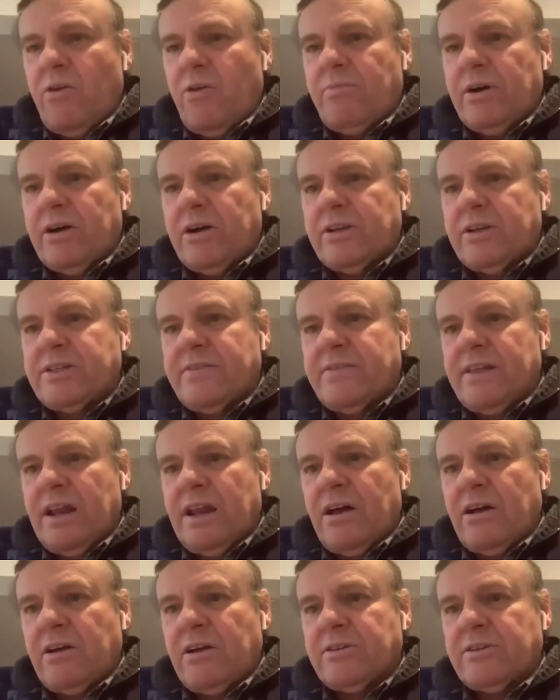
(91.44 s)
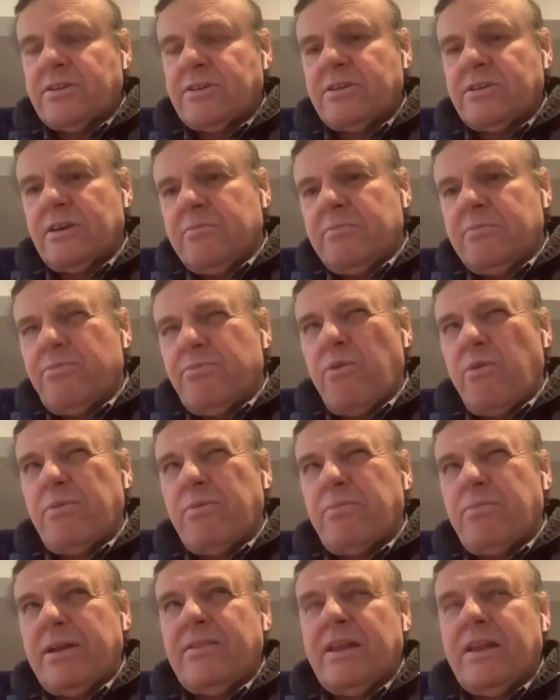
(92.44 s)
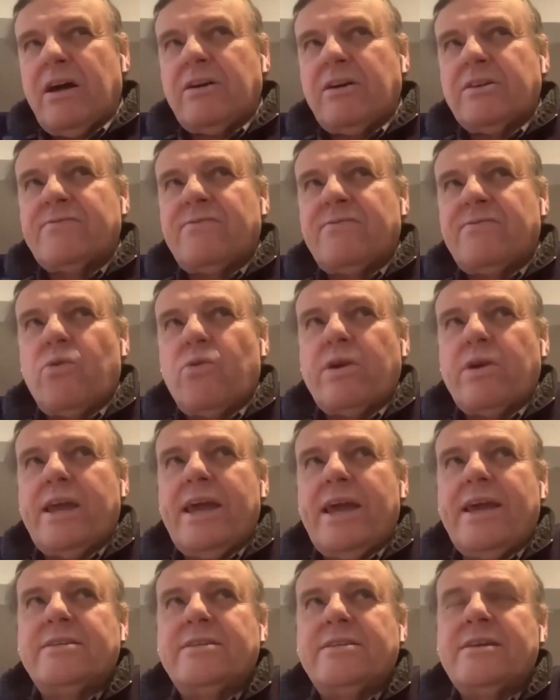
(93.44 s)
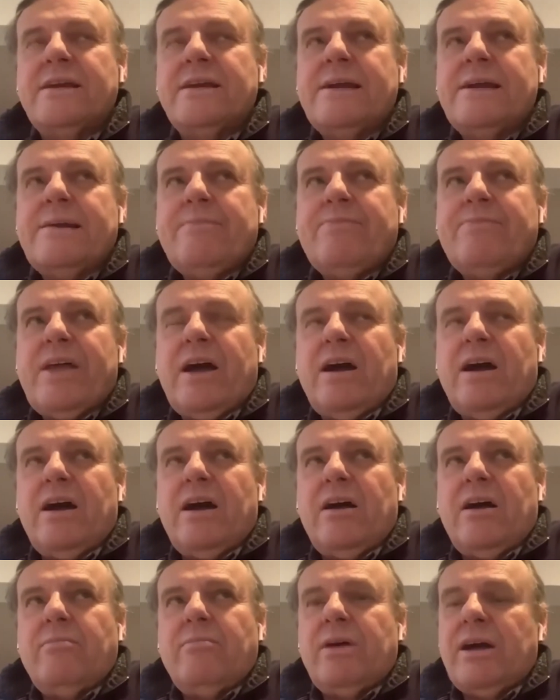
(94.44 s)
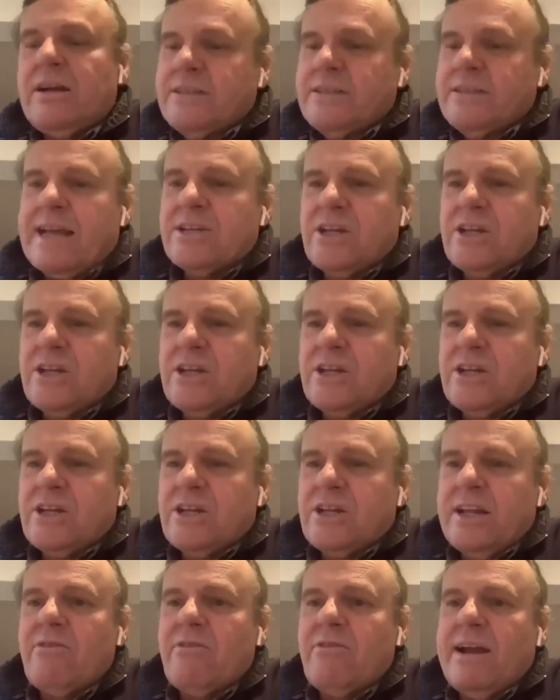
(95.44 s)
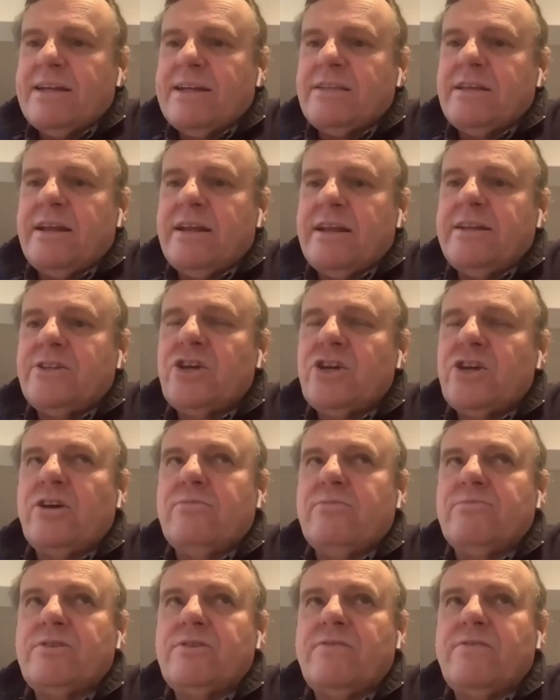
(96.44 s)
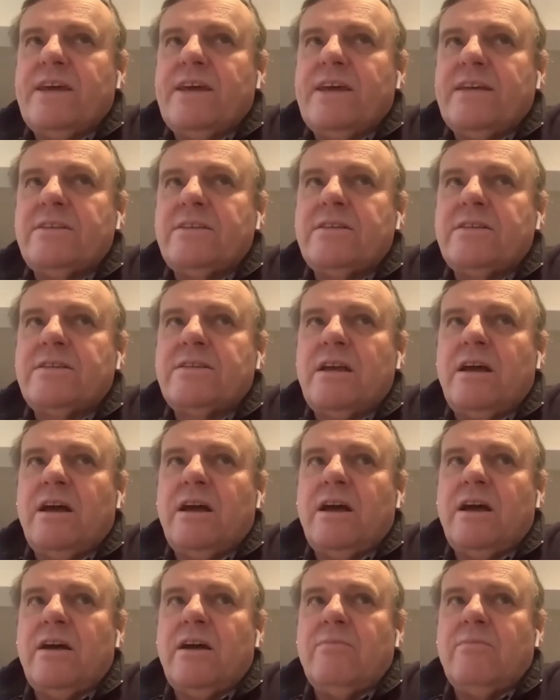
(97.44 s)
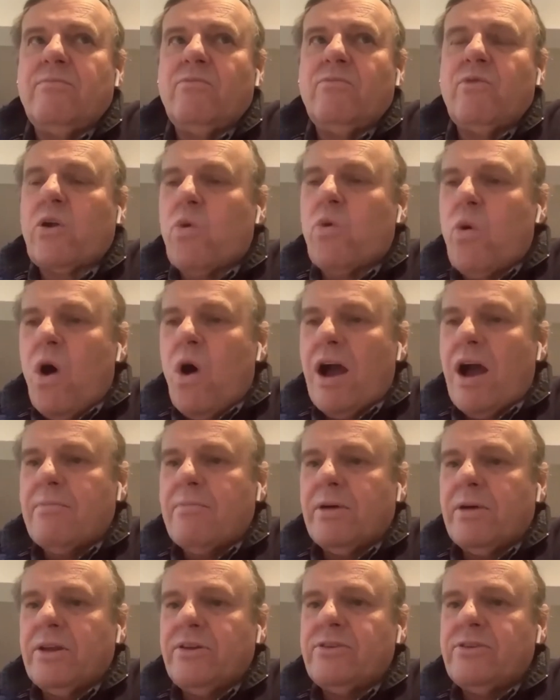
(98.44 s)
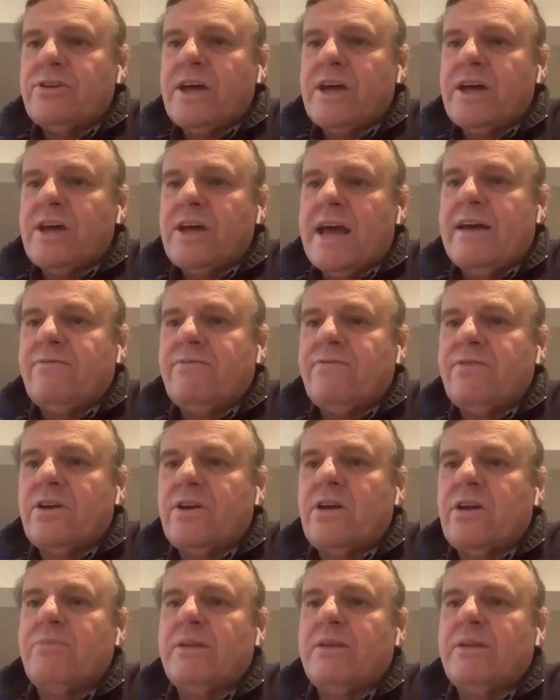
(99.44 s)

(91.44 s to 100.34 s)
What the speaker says: of e-commerce in probably the last 4 years has actually accelerated in terms of its requirement to have